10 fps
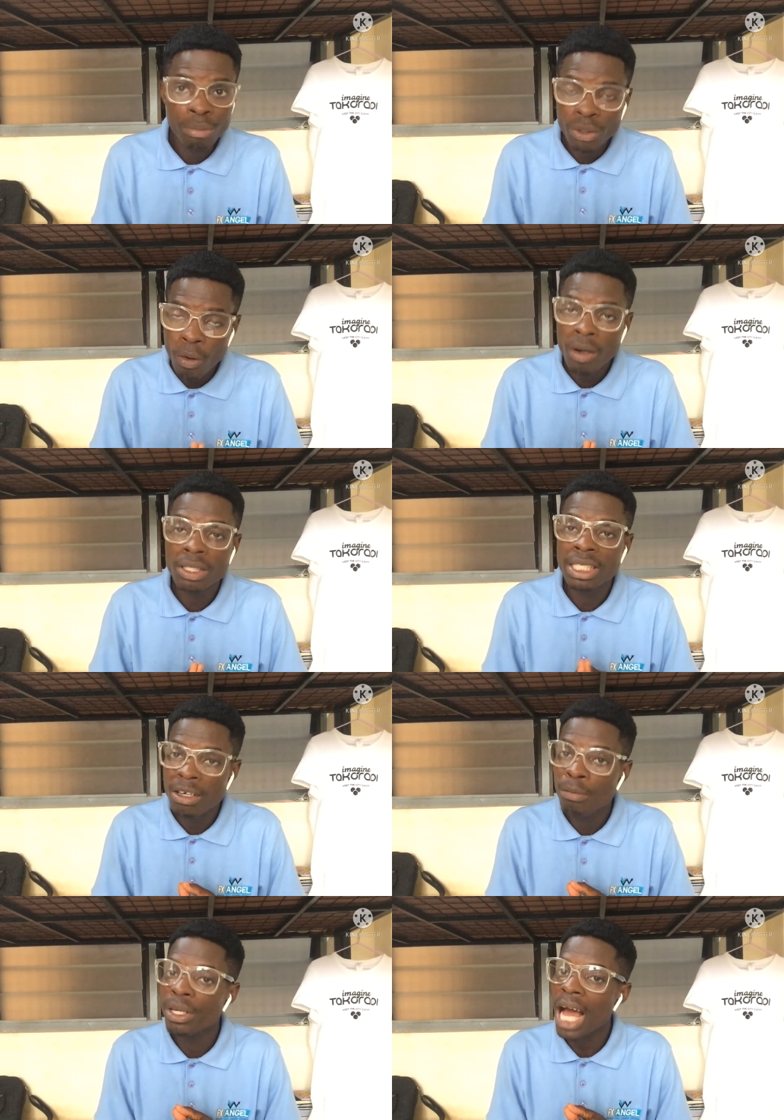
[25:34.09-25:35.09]
because
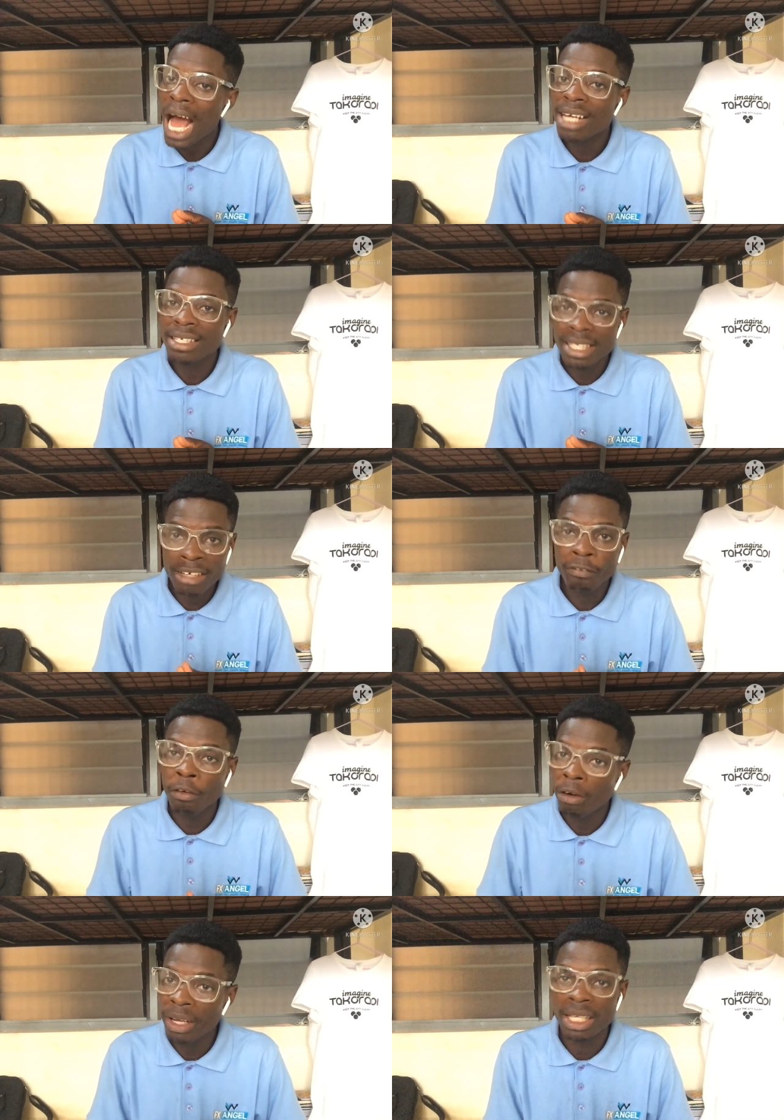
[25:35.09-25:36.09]
they will be asking
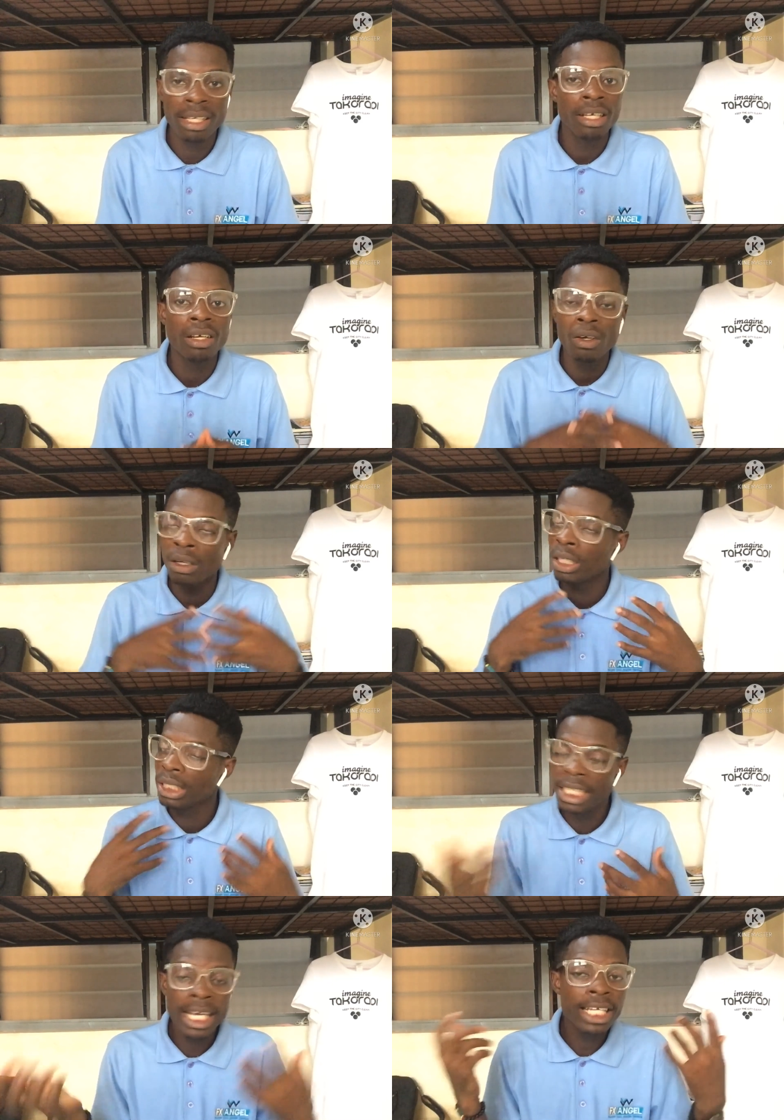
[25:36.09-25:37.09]
for it
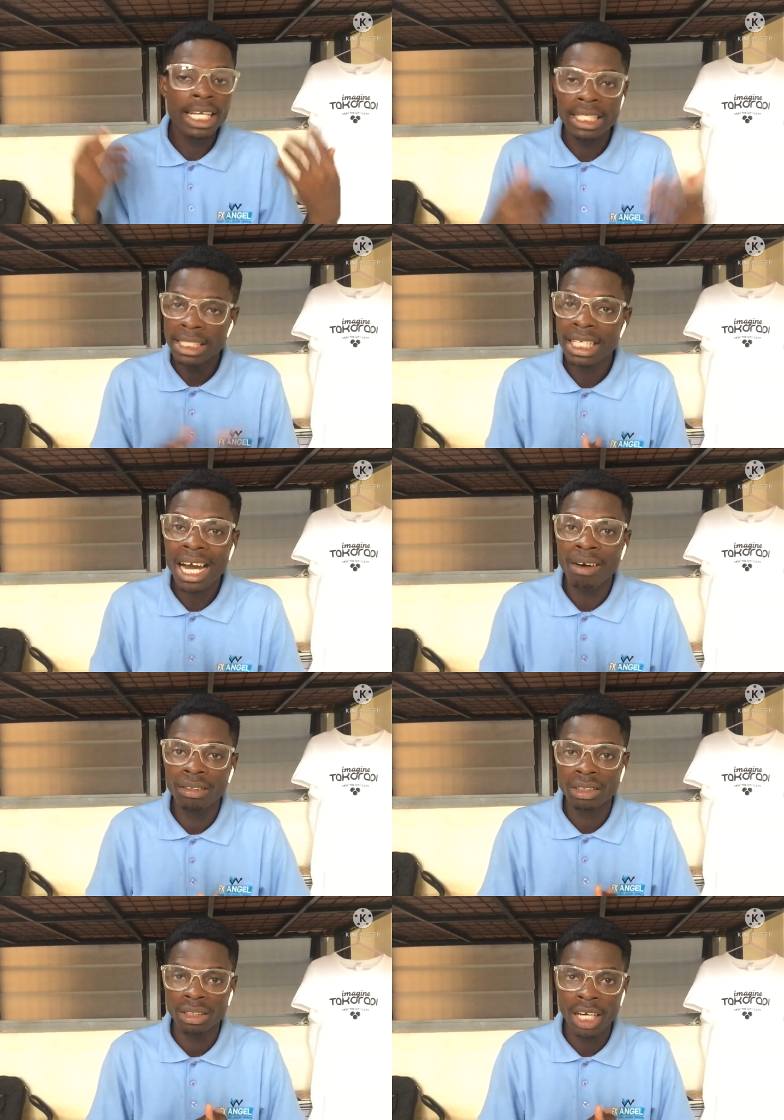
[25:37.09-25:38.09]
day in and day
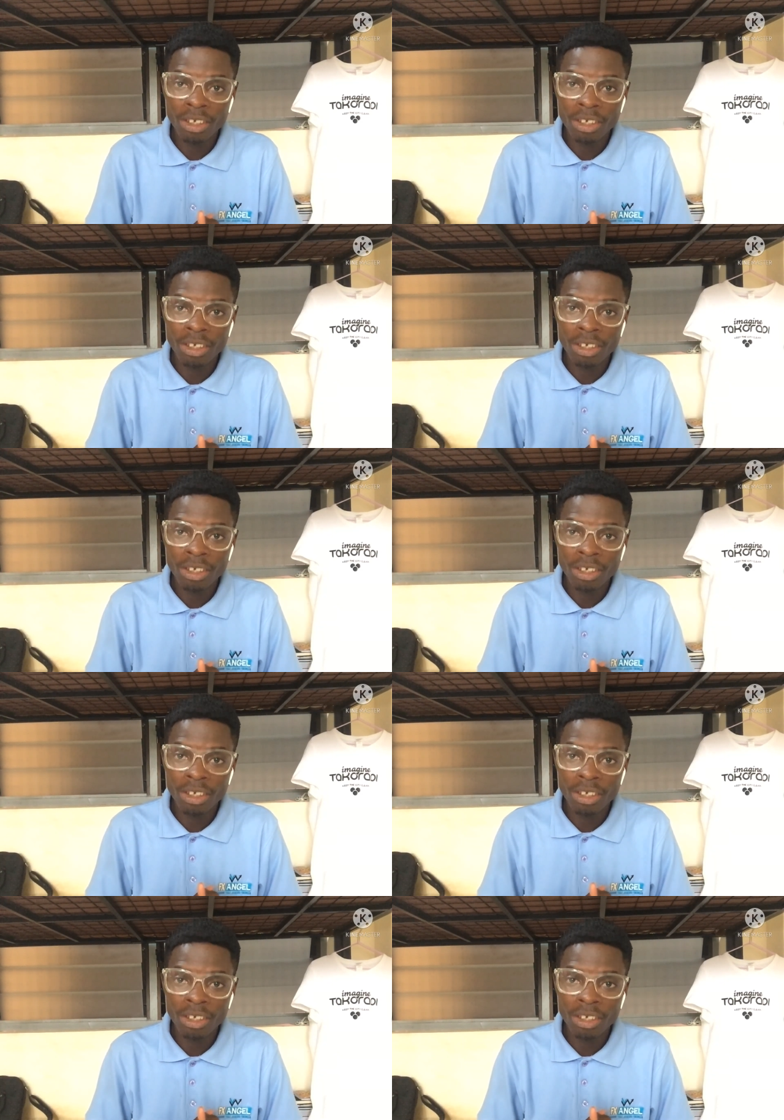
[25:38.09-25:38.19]
out.